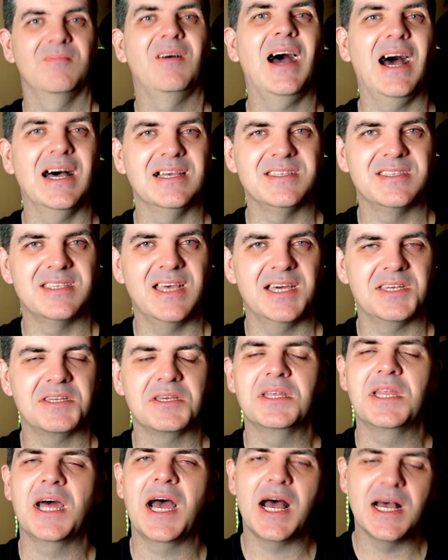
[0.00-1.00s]
has that.
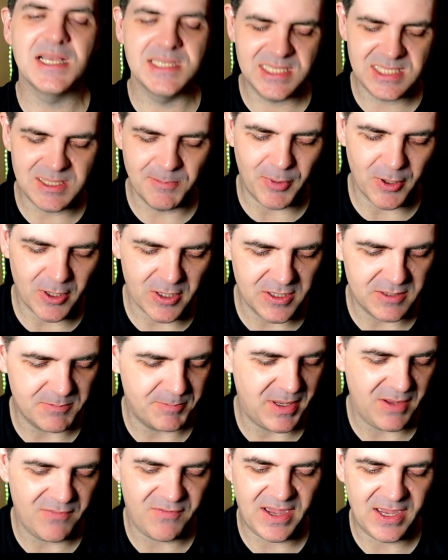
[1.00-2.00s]
It has the booklet.
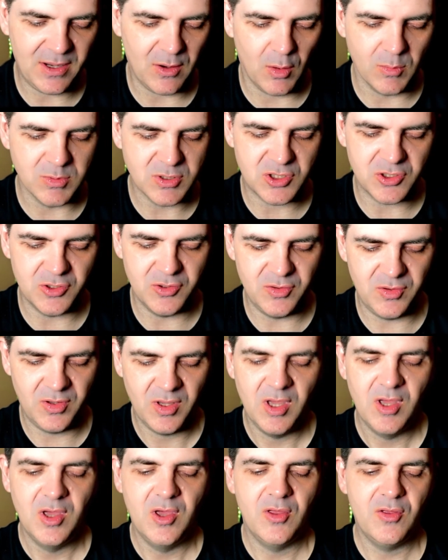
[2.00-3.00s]
BFI always do
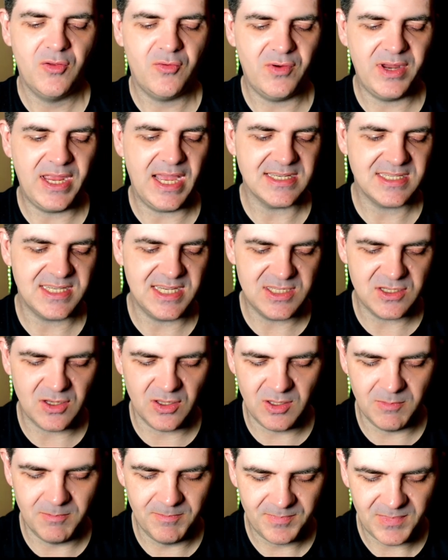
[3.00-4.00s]
three essays on
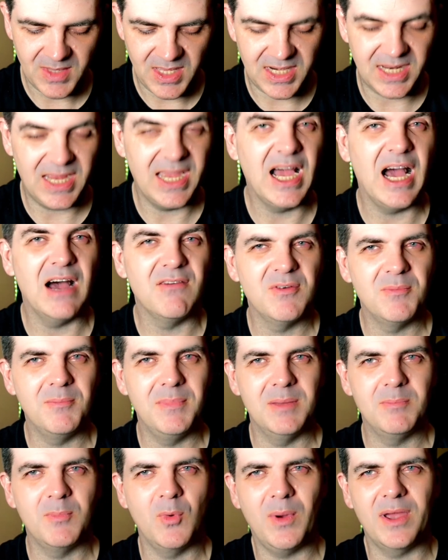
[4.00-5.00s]
them. And I haven't
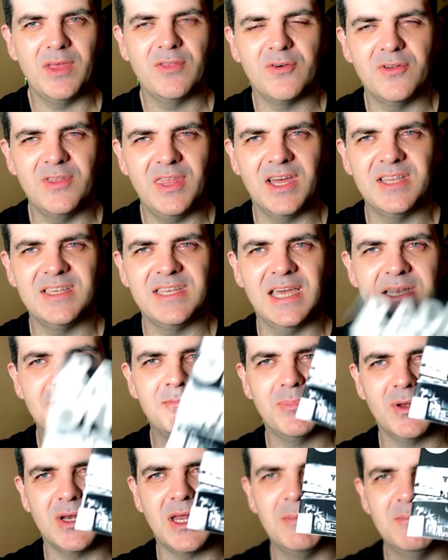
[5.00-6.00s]
made my way through that yet.
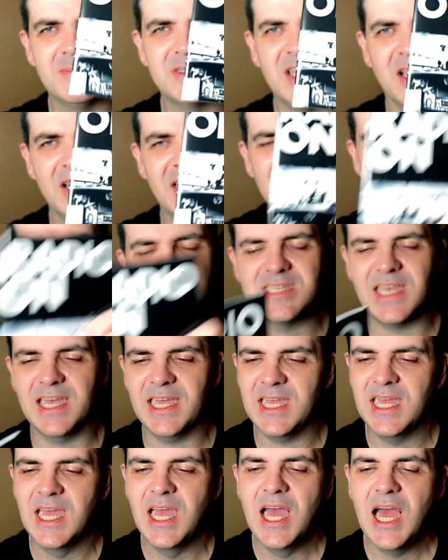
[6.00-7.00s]
But I'm still, like I
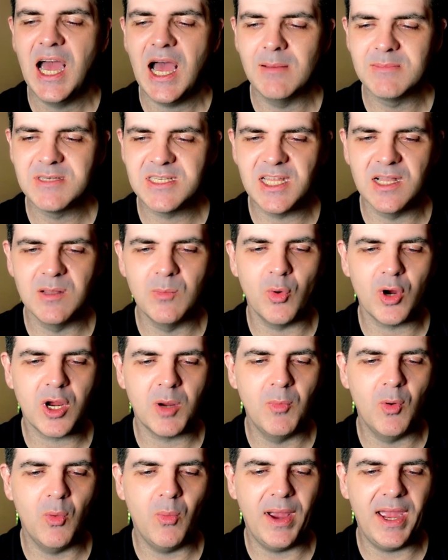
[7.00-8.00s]
say, I'm still
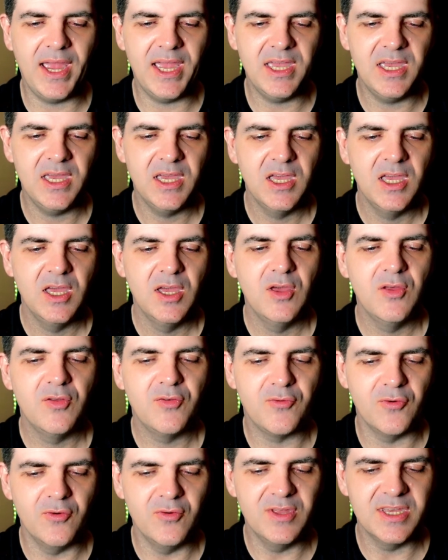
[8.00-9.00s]
working my way
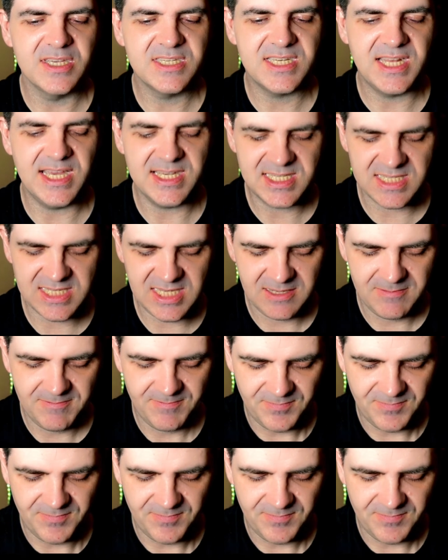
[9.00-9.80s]
through this disc.